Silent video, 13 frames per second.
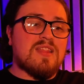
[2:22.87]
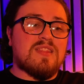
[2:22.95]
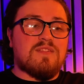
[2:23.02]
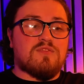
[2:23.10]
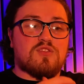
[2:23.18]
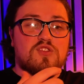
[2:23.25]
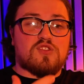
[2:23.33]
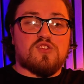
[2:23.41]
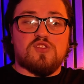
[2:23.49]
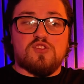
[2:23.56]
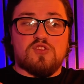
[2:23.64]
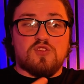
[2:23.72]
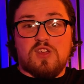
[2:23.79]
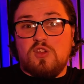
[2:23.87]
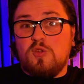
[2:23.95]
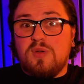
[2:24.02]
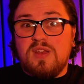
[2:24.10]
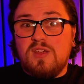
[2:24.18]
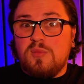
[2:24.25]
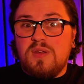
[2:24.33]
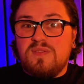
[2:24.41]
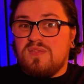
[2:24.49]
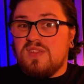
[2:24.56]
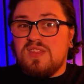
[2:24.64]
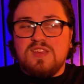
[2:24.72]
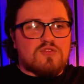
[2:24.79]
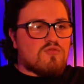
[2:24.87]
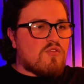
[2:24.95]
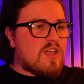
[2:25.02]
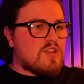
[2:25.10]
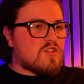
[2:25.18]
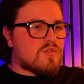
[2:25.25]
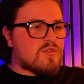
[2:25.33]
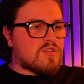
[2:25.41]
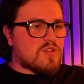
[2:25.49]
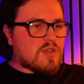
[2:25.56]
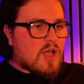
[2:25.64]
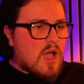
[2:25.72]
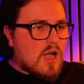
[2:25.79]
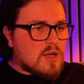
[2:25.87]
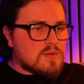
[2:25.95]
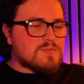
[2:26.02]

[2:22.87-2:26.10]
They've just shook it up a little bit for this range of cigar.